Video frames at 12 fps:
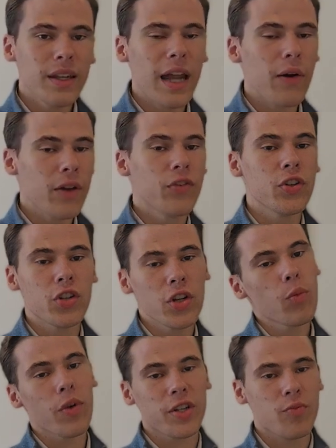Now, if you
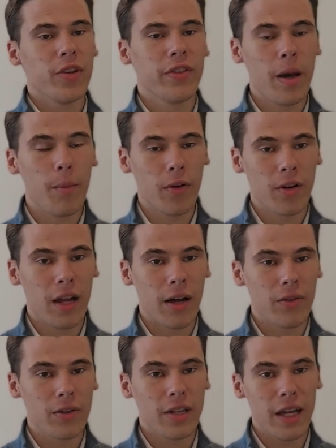do want to bring that model
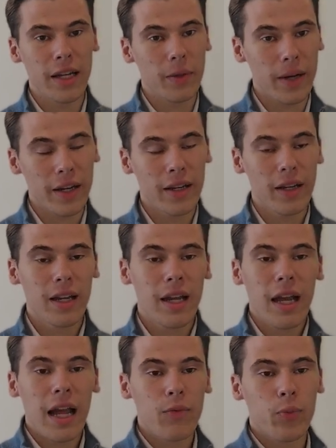out anyway,
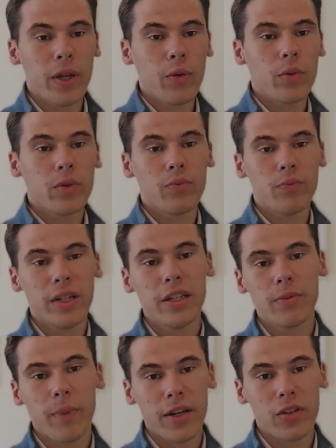we would
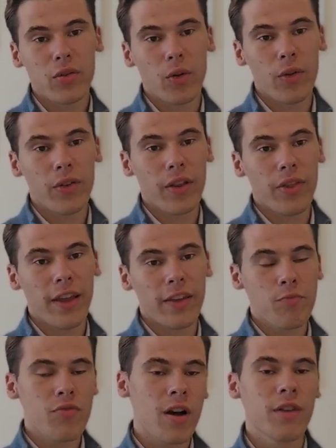need to make sure that
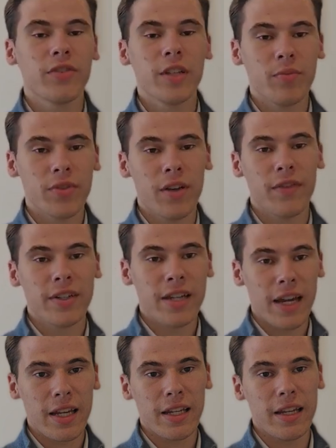there's privacy-preserving
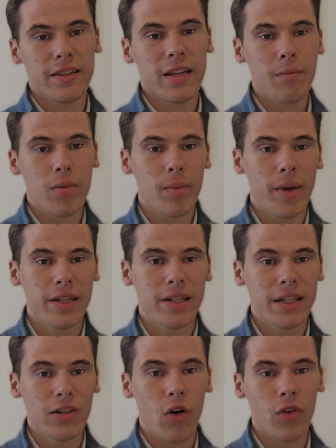techniques
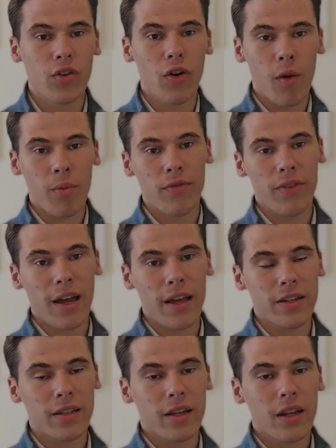implemented on top of
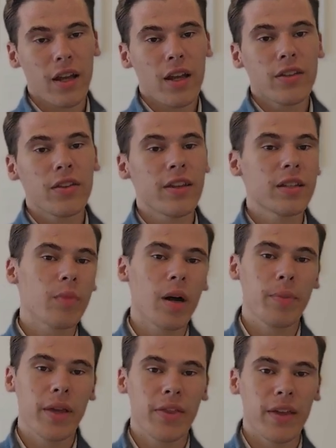that. So this
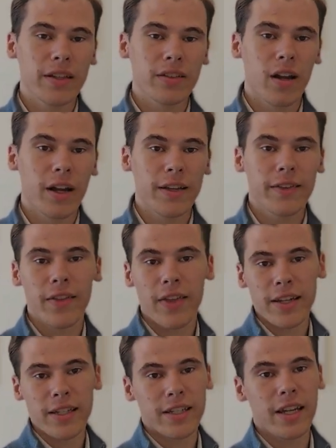might be things like
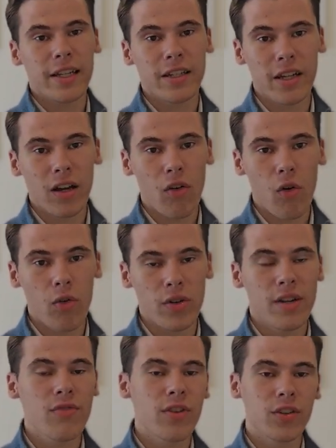synthetic data or
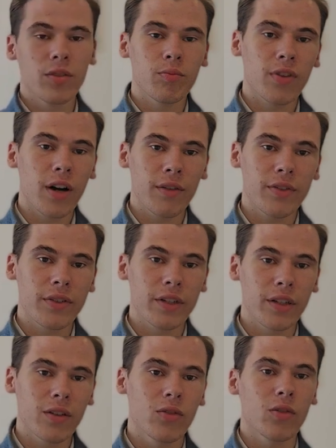differential
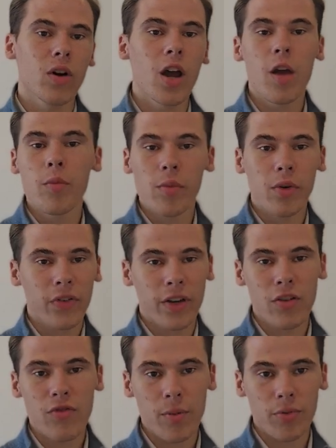privacy or
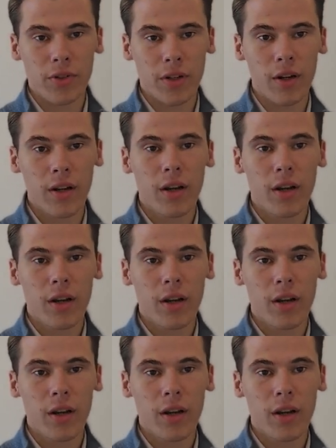homomorphic encryption,